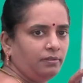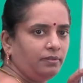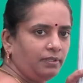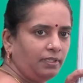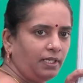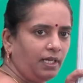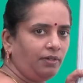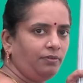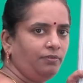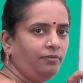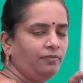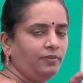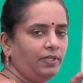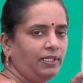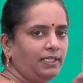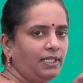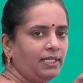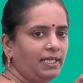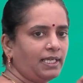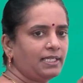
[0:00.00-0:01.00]
now
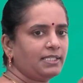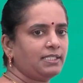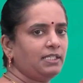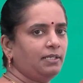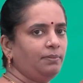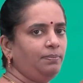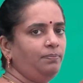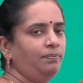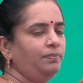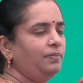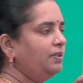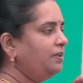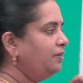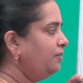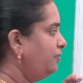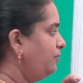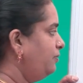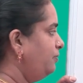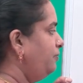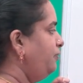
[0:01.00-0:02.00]
in the next step
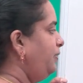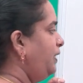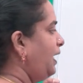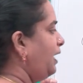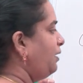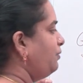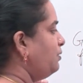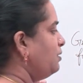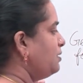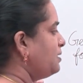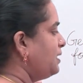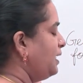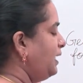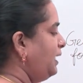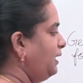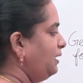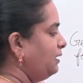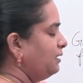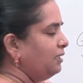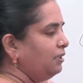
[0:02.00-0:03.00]
we have
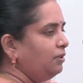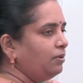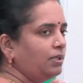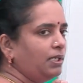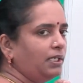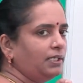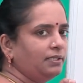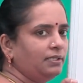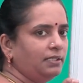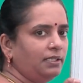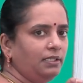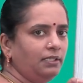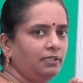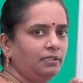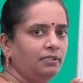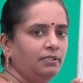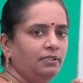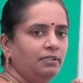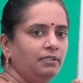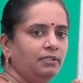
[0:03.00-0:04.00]
to look at the
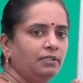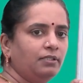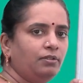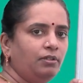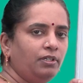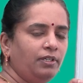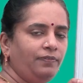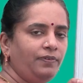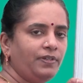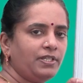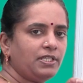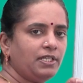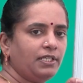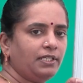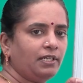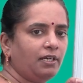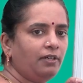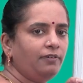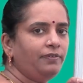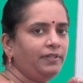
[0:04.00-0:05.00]

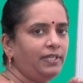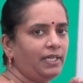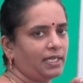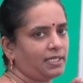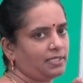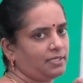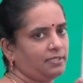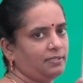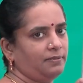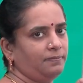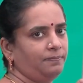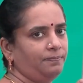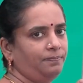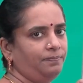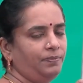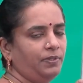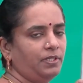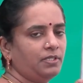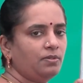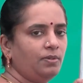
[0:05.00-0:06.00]
coefficient of x.
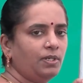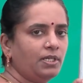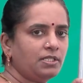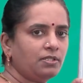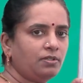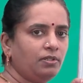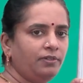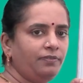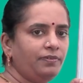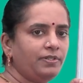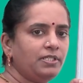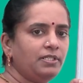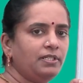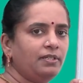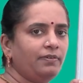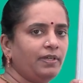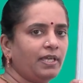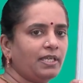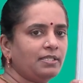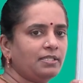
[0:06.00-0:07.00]
So, what is the coefficient
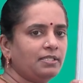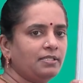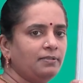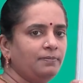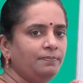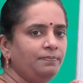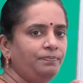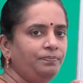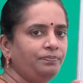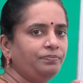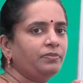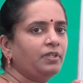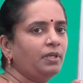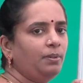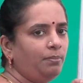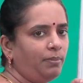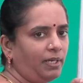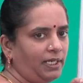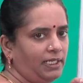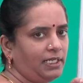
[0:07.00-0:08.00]
of x?
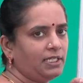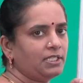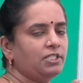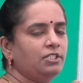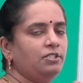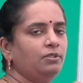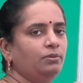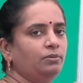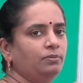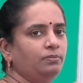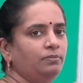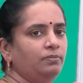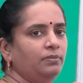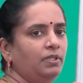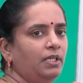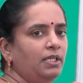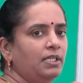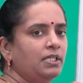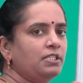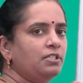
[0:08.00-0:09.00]
Minus 2.
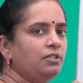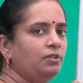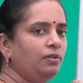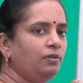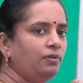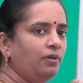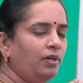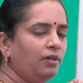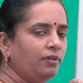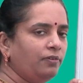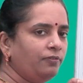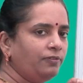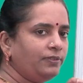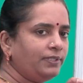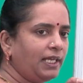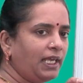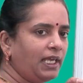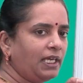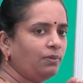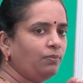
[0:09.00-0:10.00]
So,
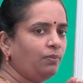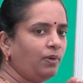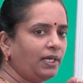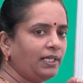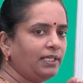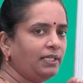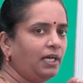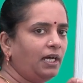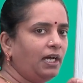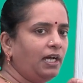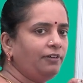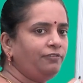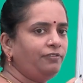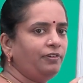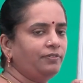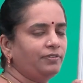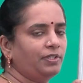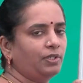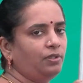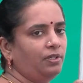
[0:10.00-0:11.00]
take 1/2
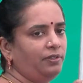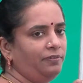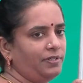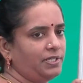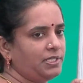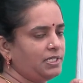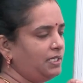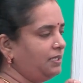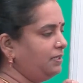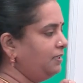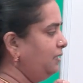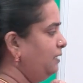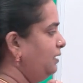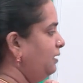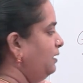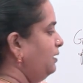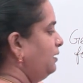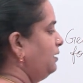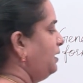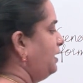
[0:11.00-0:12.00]
of the coefficient,
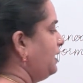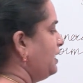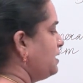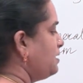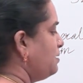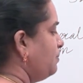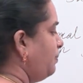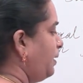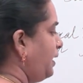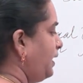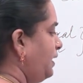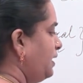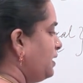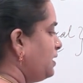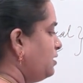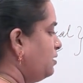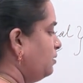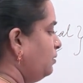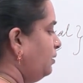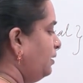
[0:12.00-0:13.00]
that is minus
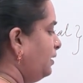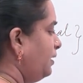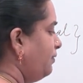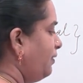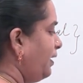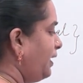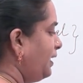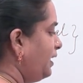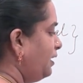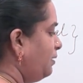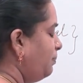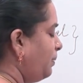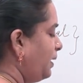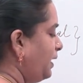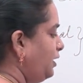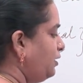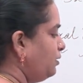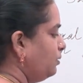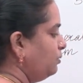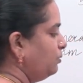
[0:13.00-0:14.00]
2 divided
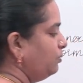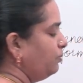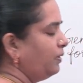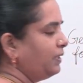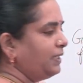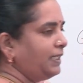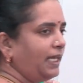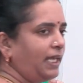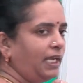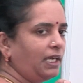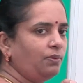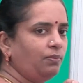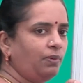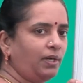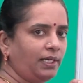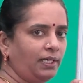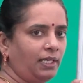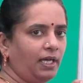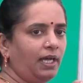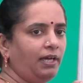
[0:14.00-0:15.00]
by 2, take
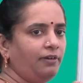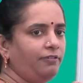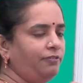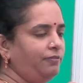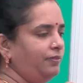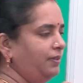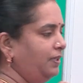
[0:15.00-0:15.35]
1/2